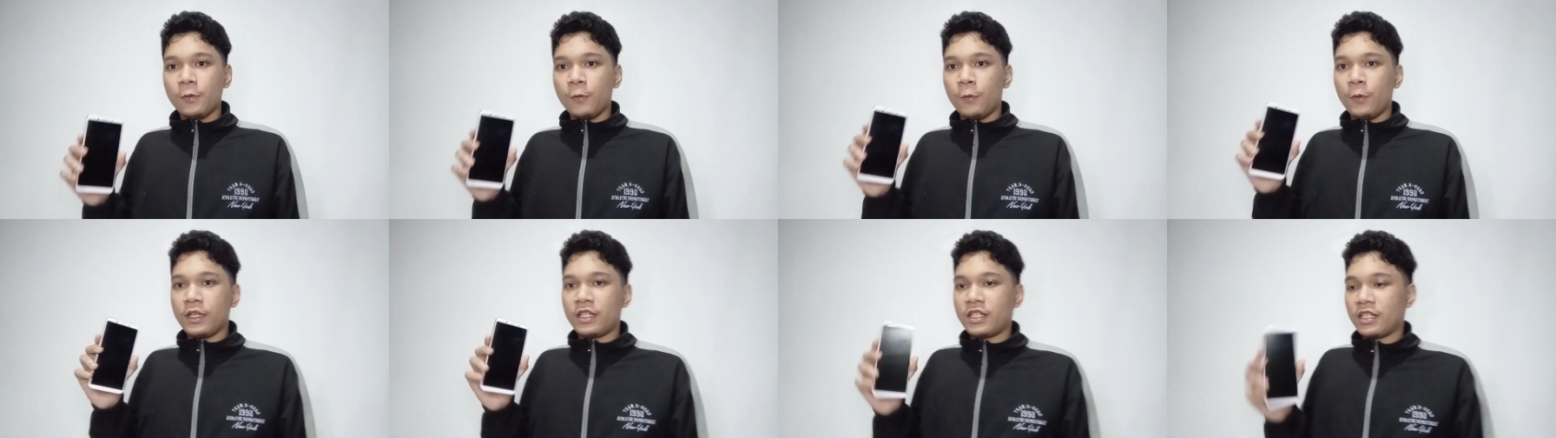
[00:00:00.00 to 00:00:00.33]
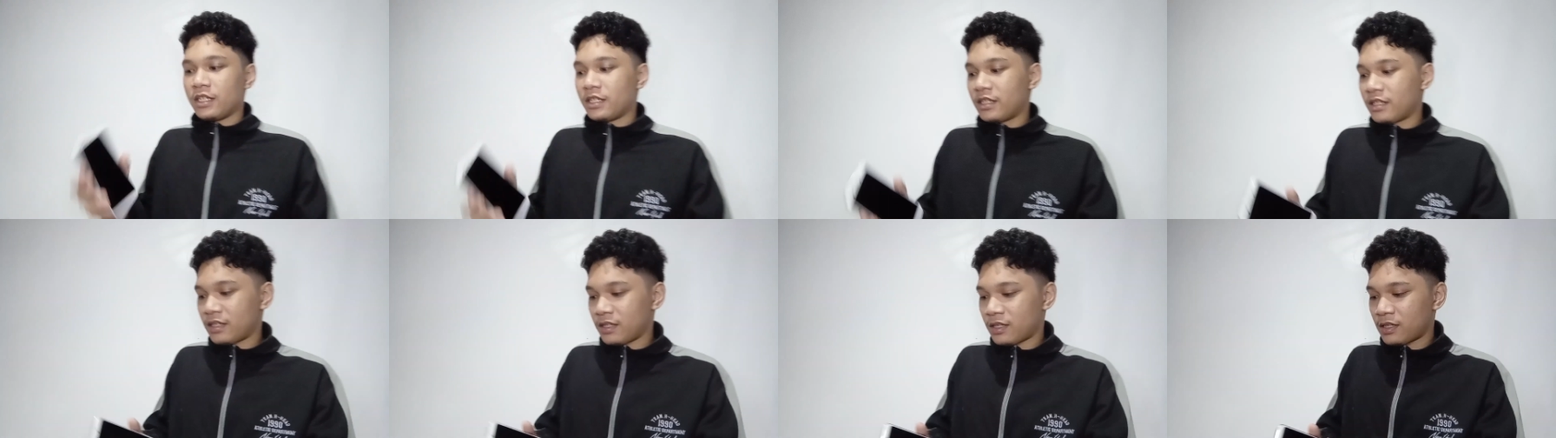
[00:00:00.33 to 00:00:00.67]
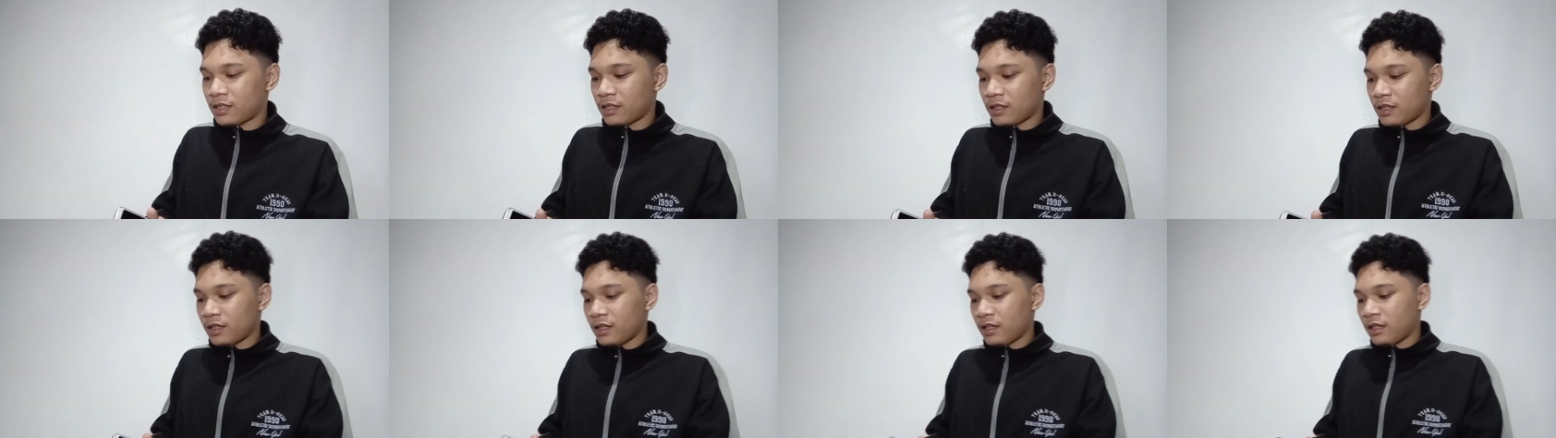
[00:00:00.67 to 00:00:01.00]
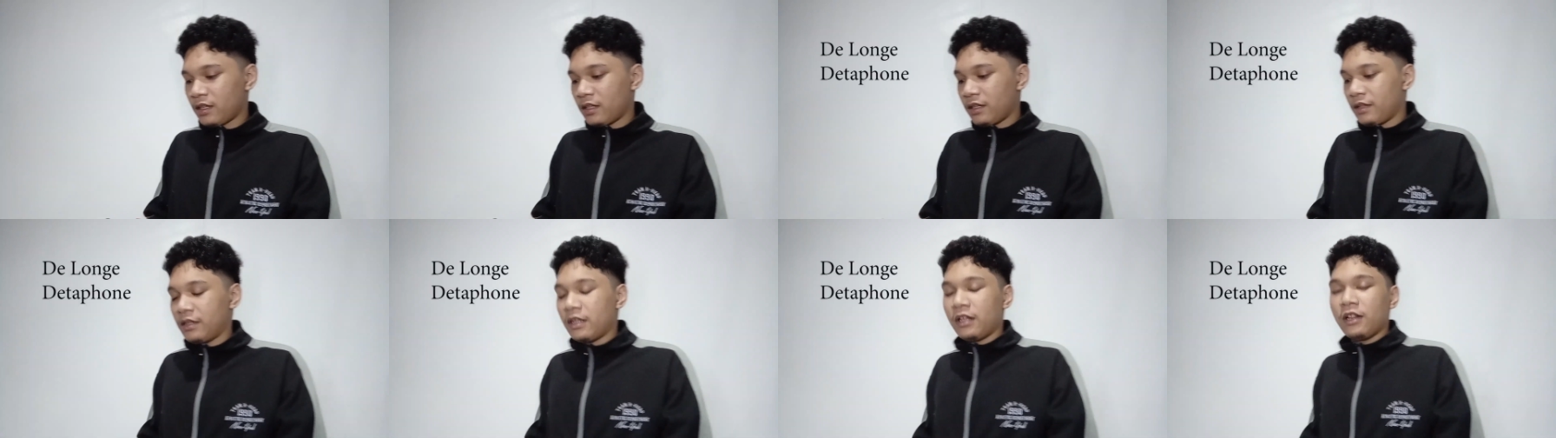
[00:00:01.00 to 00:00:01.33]
which is
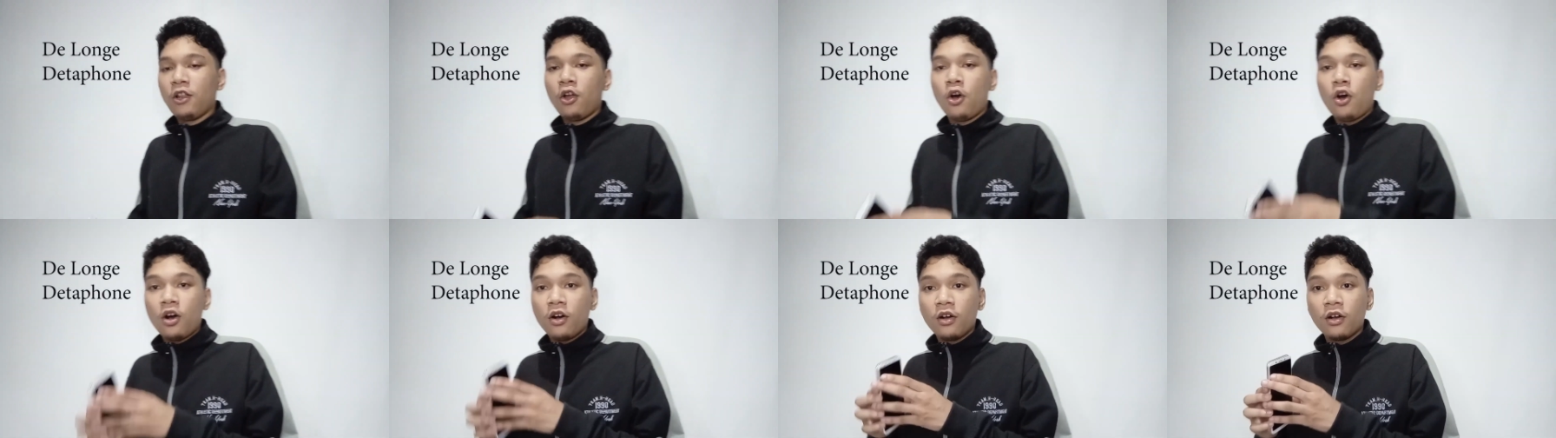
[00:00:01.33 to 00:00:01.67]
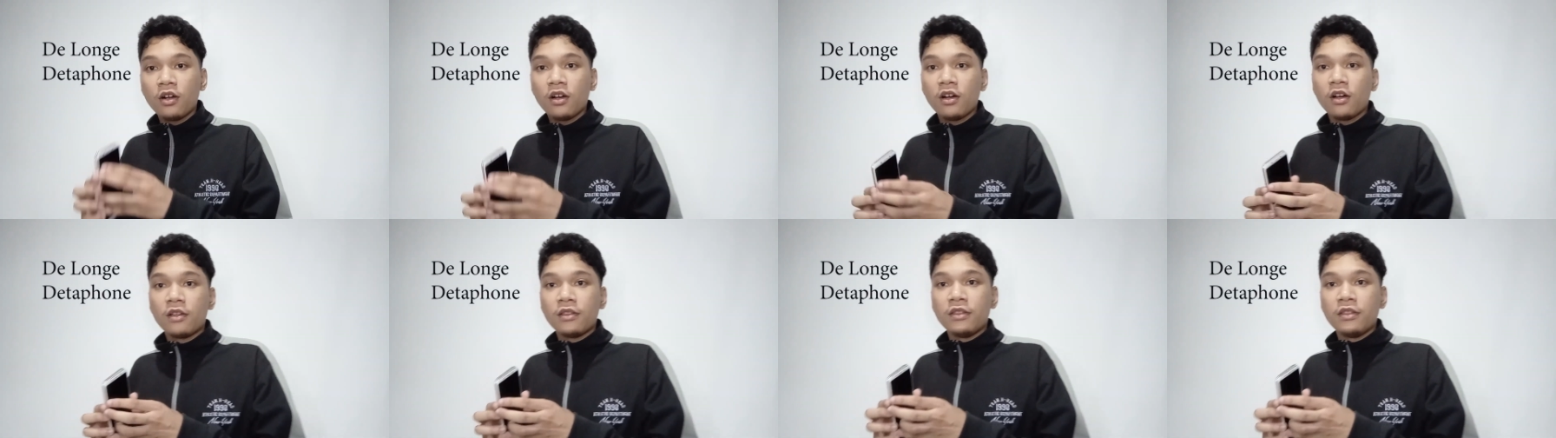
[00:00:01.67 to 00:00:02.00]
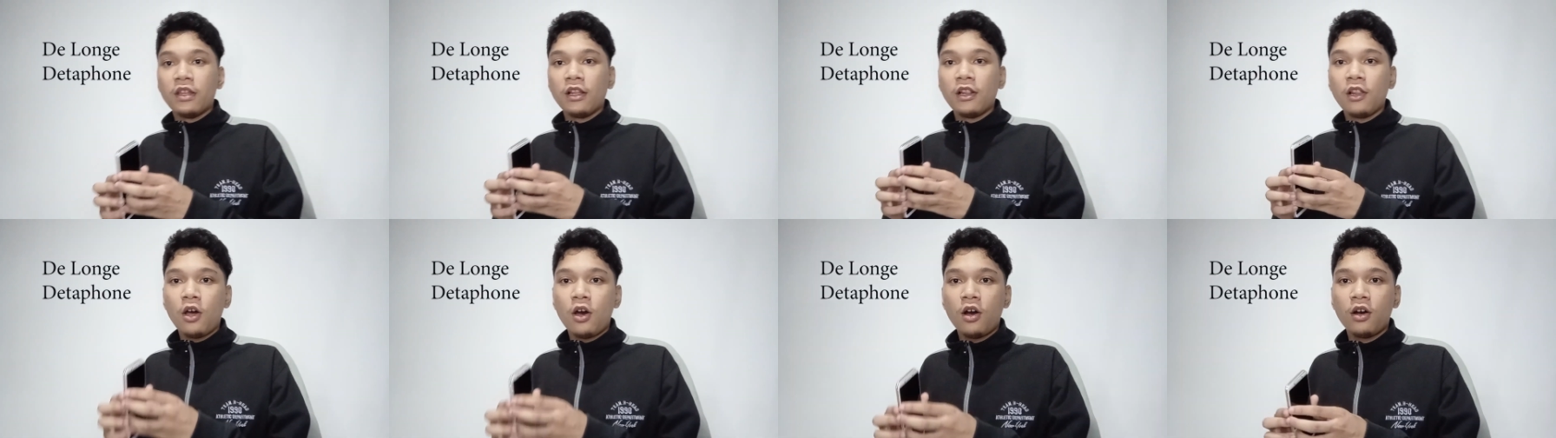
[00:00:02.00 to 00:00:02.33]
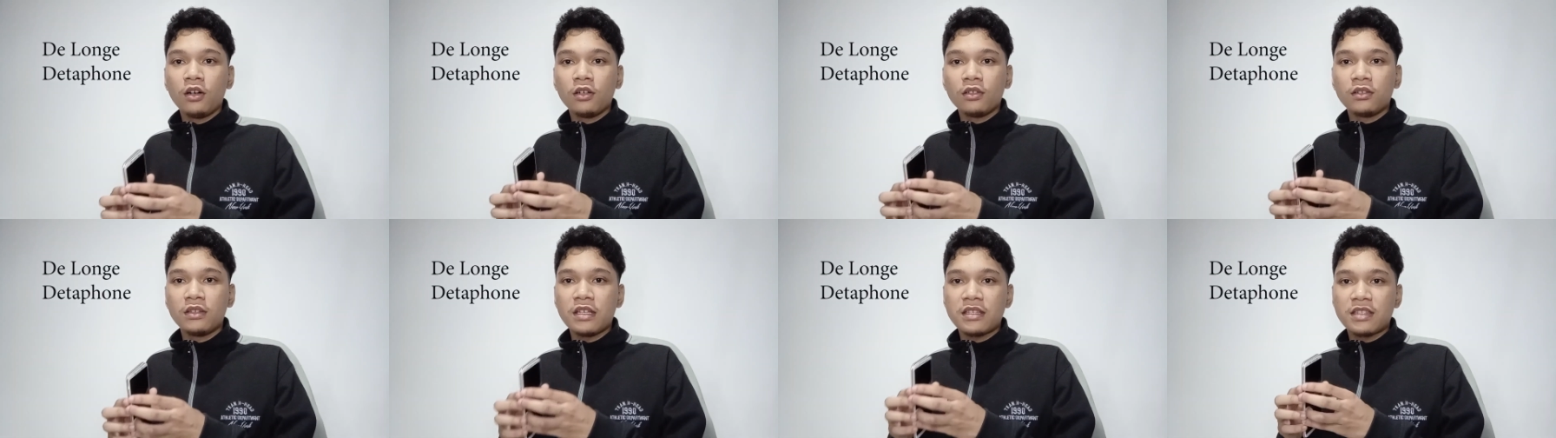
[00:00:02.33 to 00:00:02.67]
the long, the
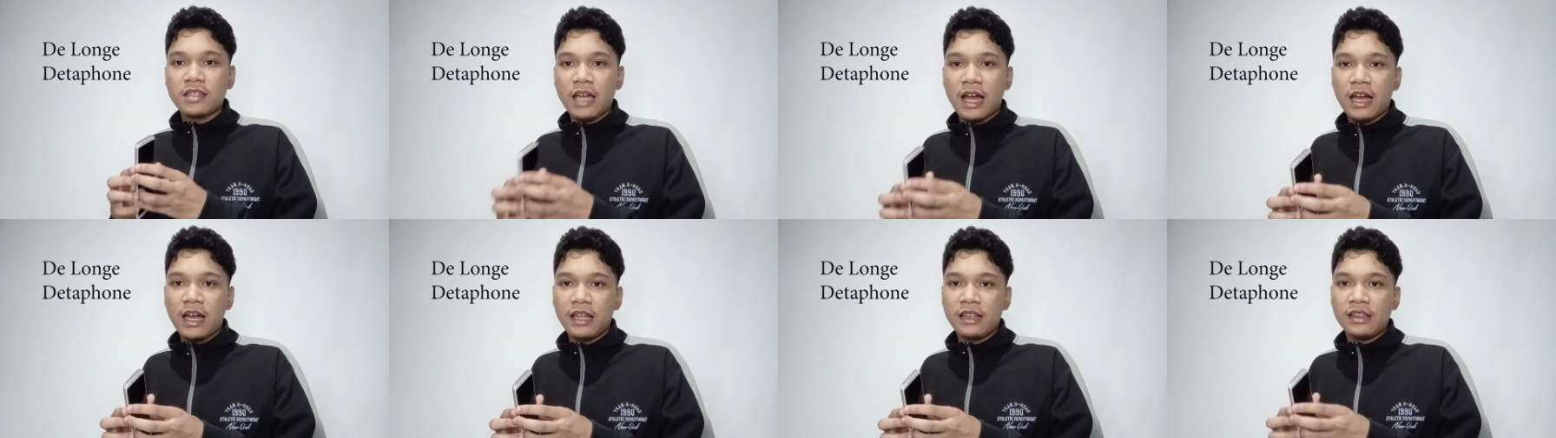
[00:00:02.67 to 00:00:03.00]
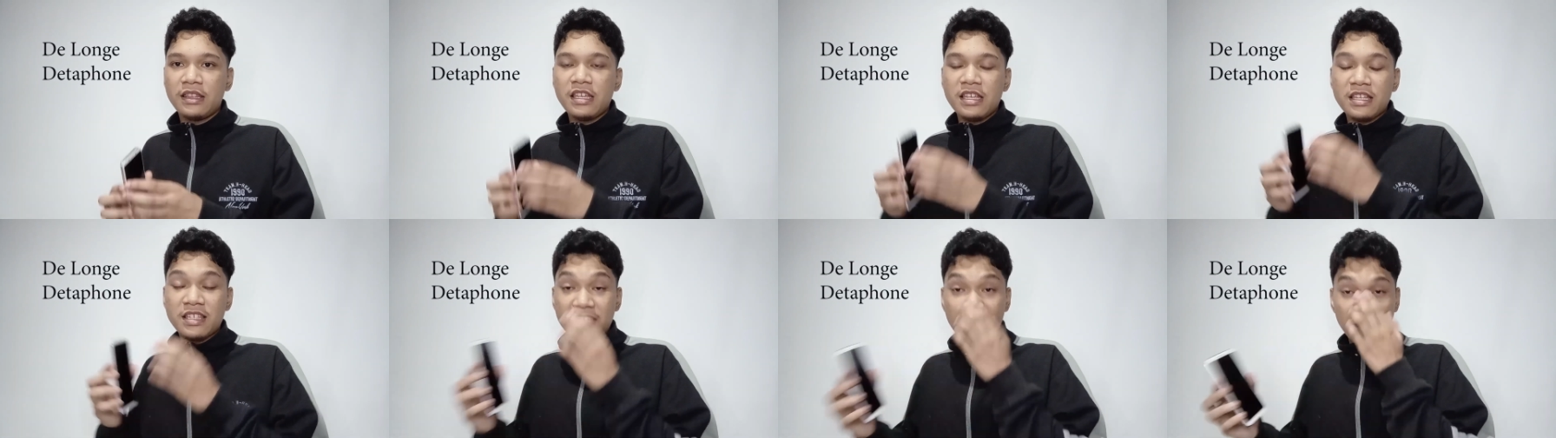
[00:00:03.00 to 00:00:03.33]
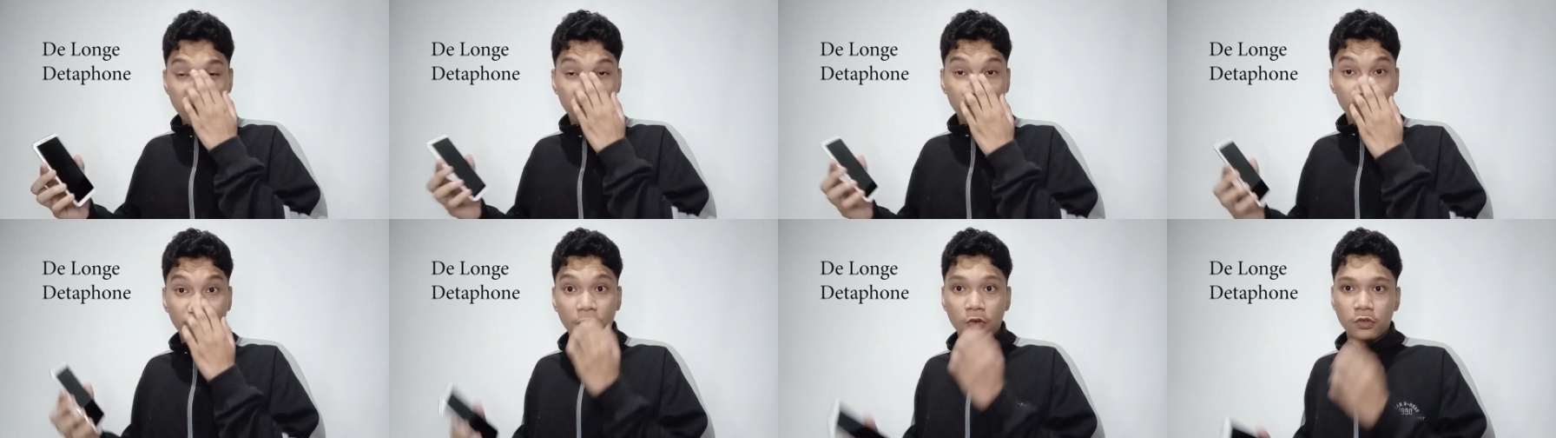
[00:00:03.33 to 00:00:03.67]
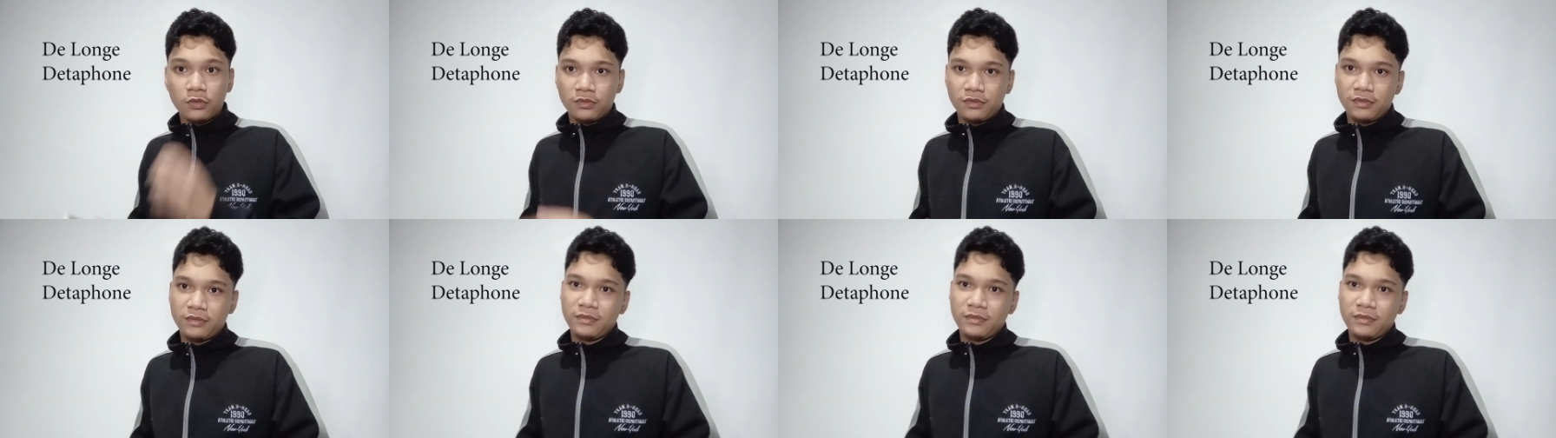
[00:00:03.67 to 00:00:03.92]
long, the detailed phone.